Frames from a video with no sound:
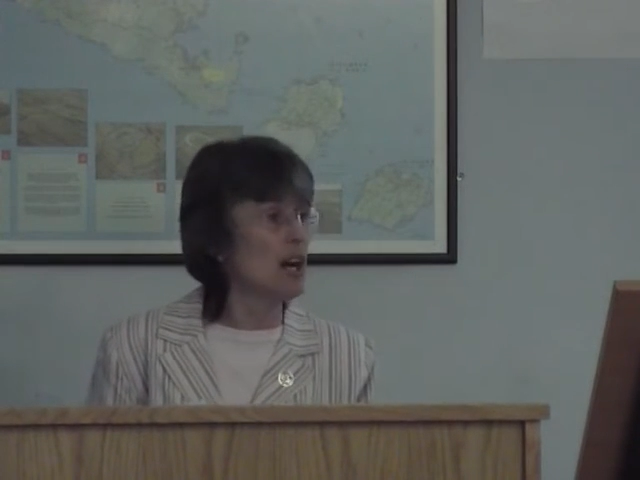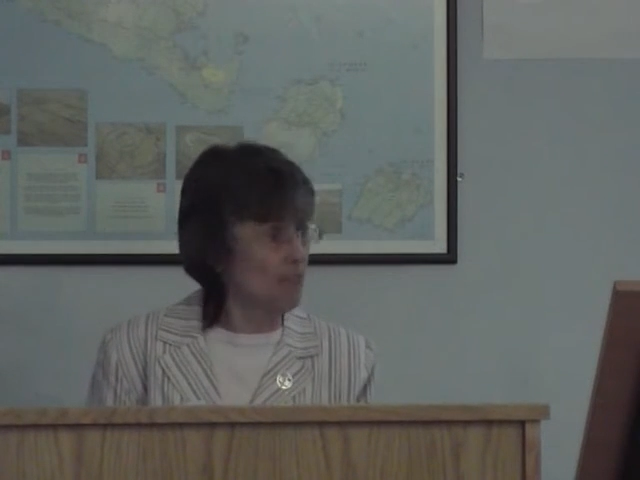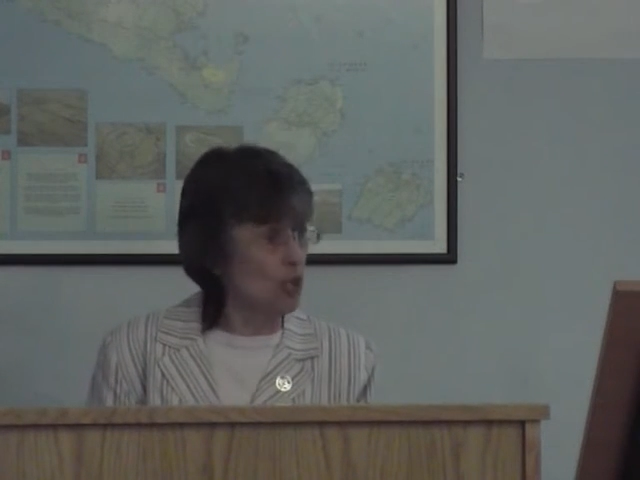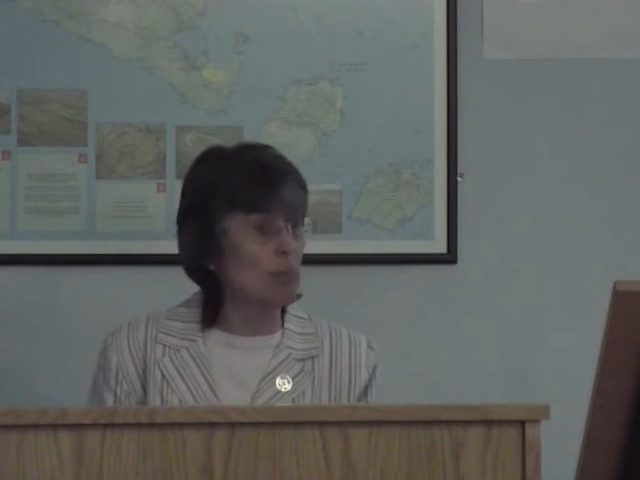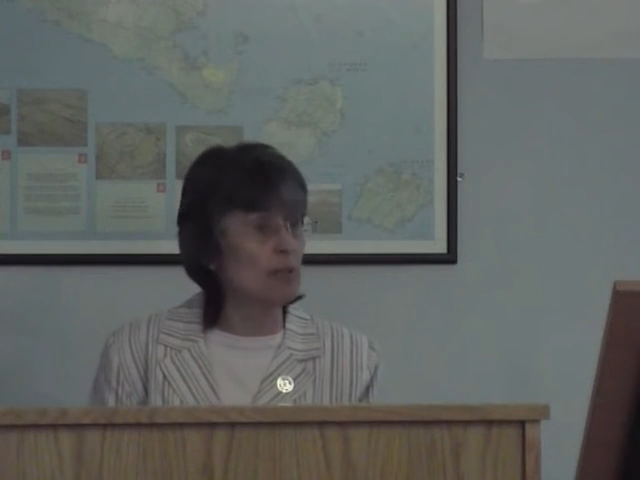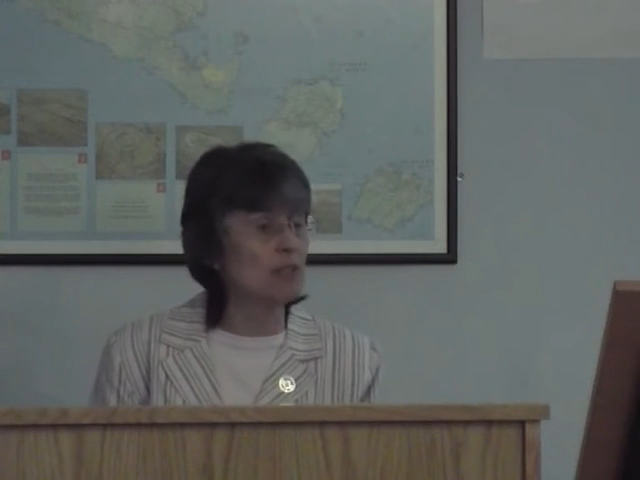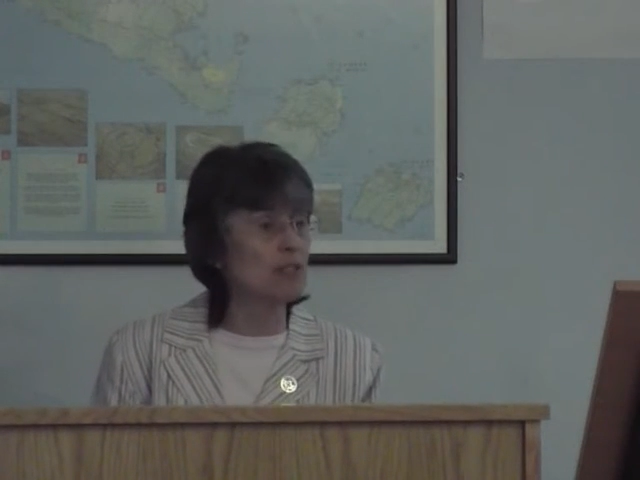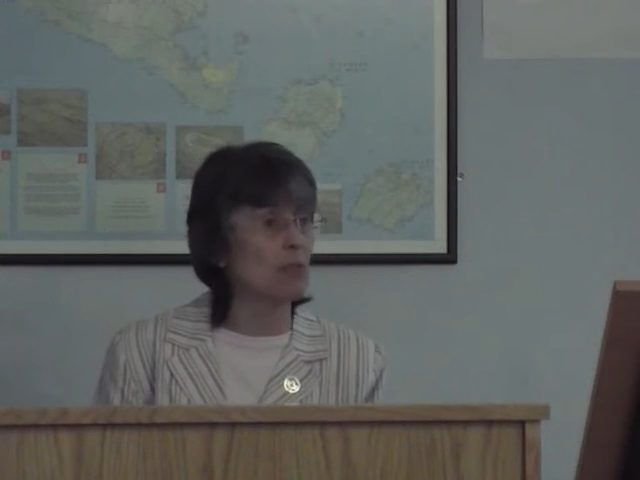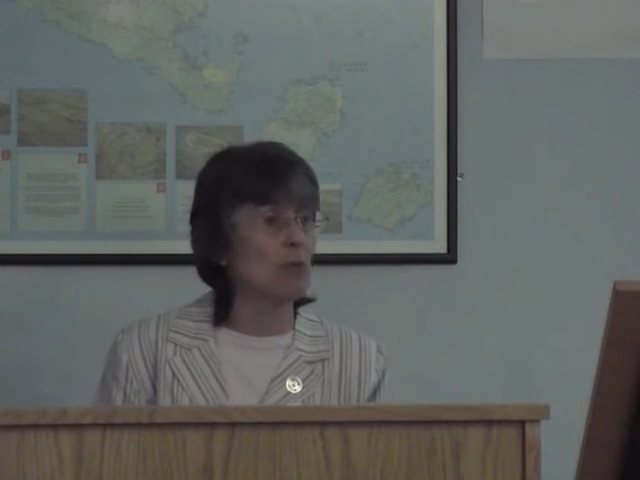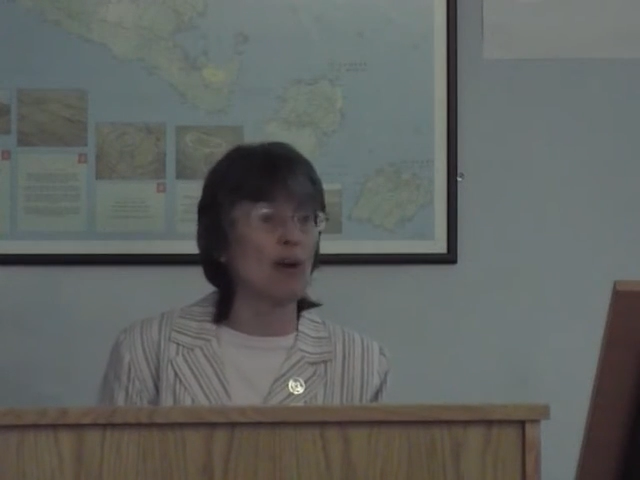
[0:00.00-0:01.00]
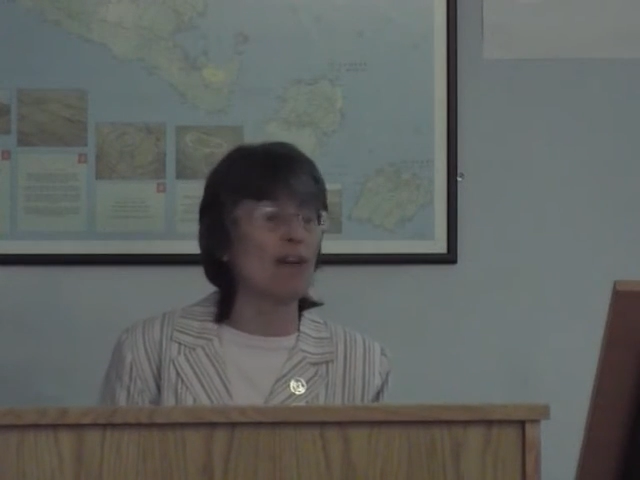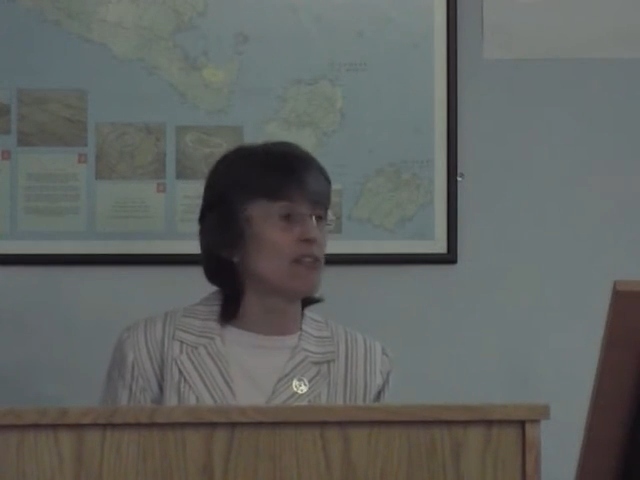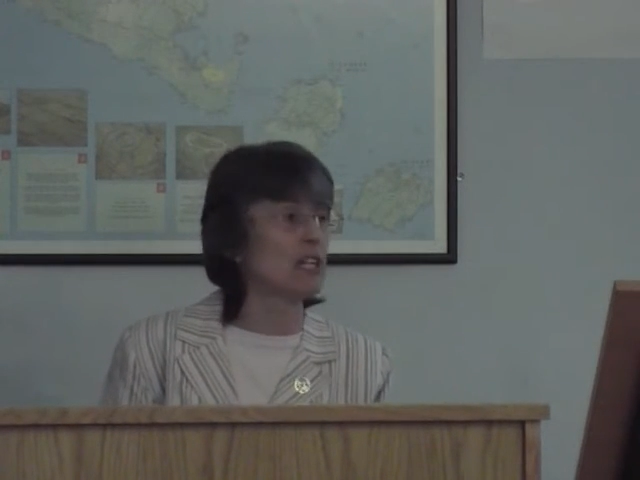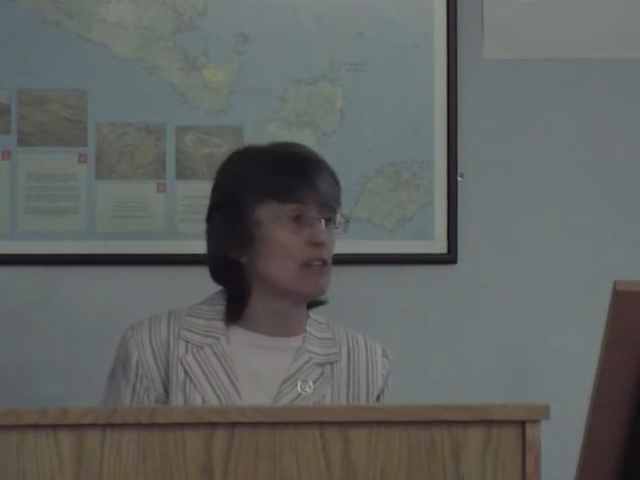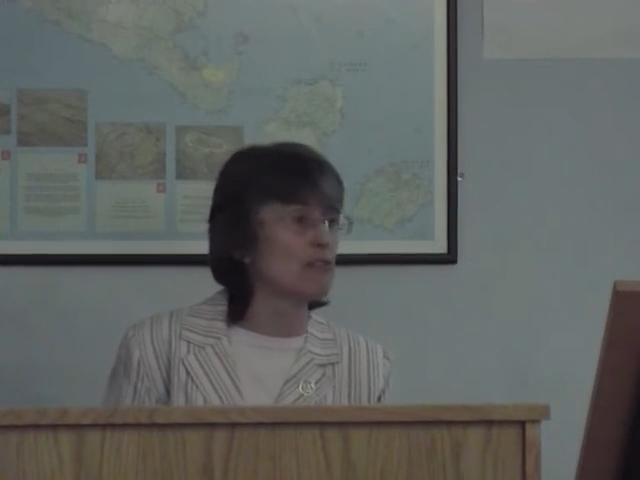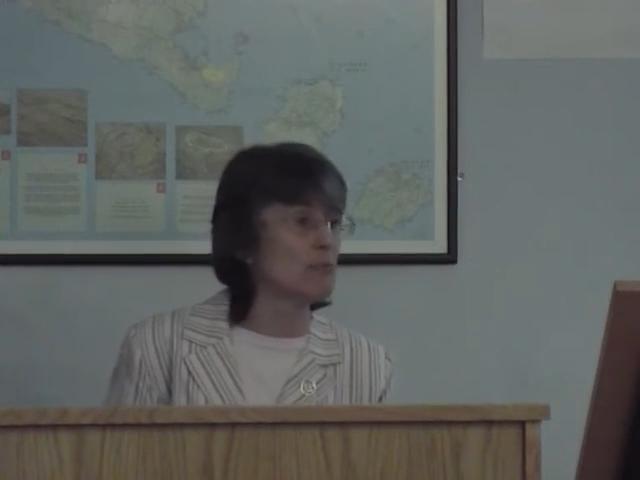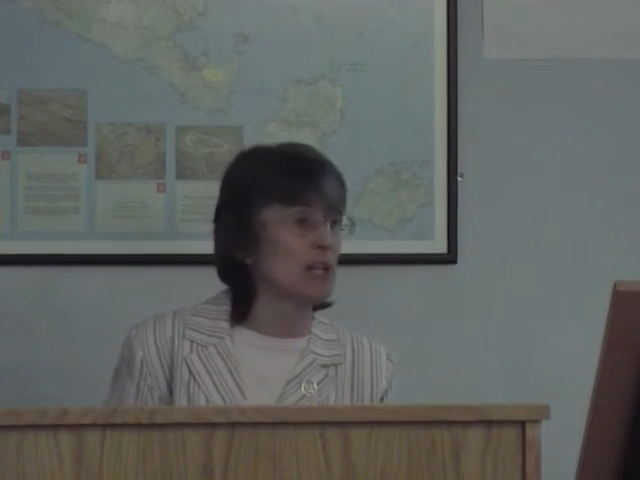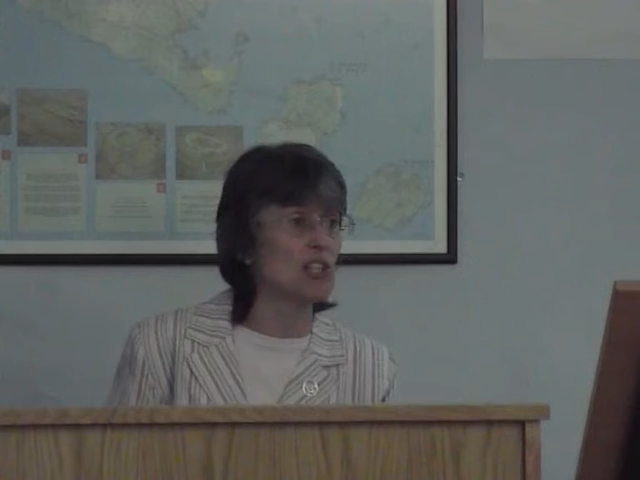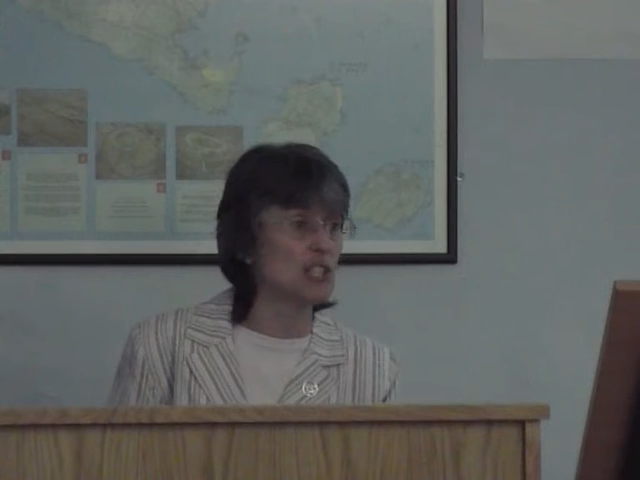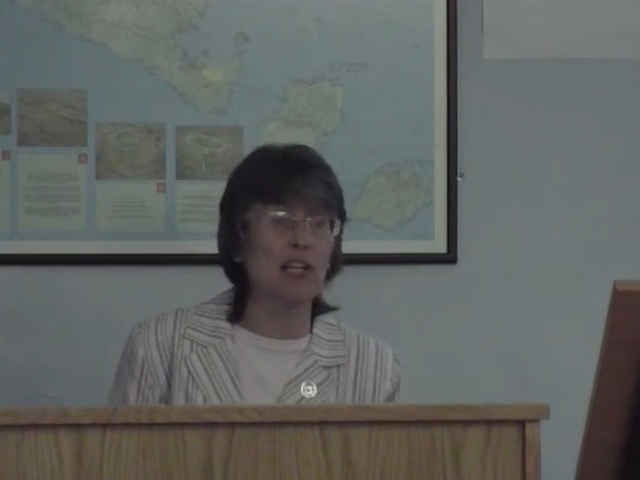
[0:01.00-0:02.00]
of urban topographical
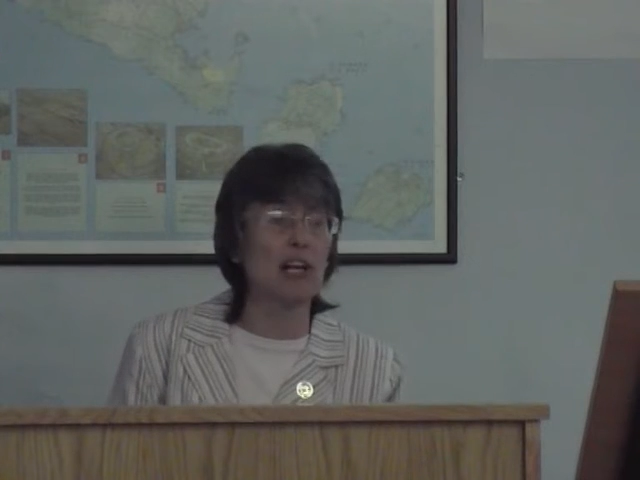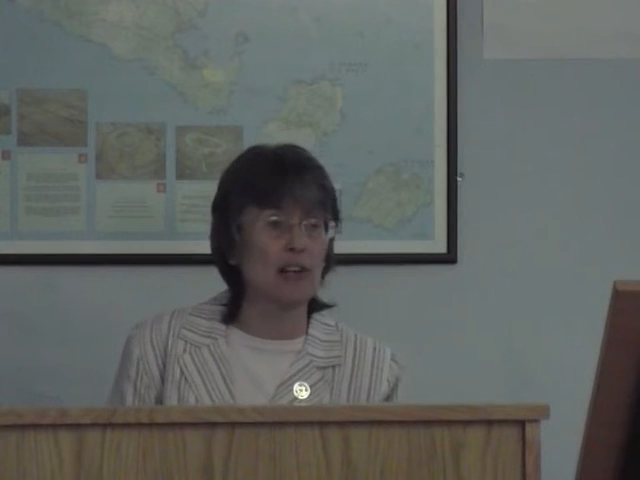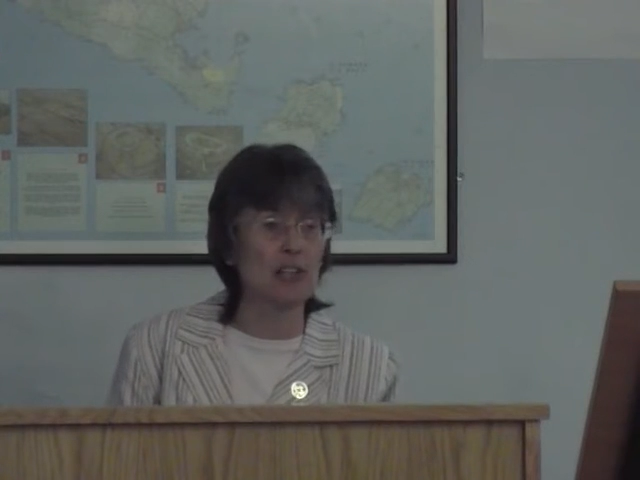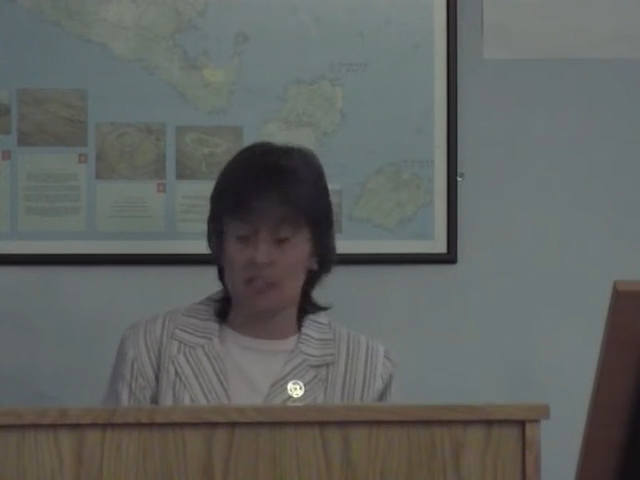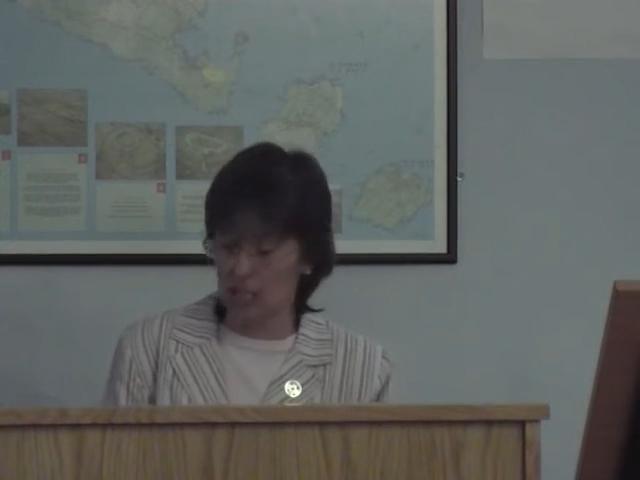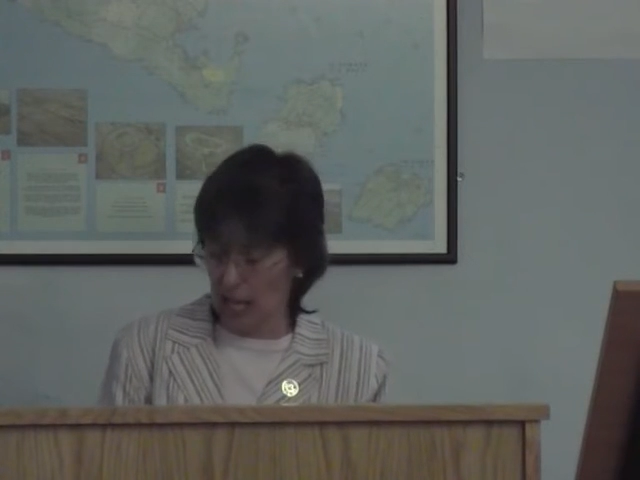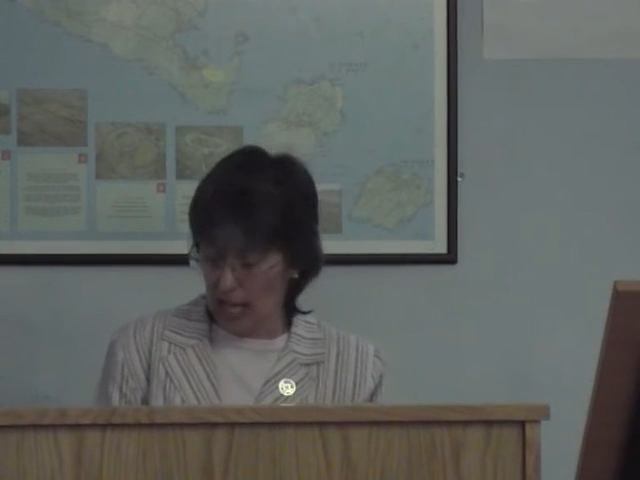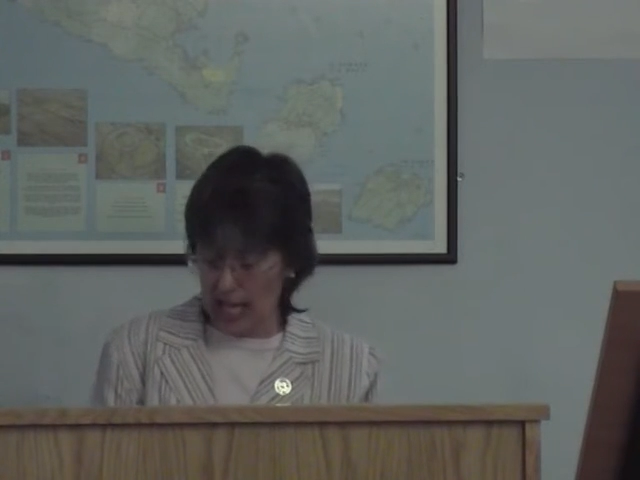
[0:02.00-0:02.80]
information in Ireland,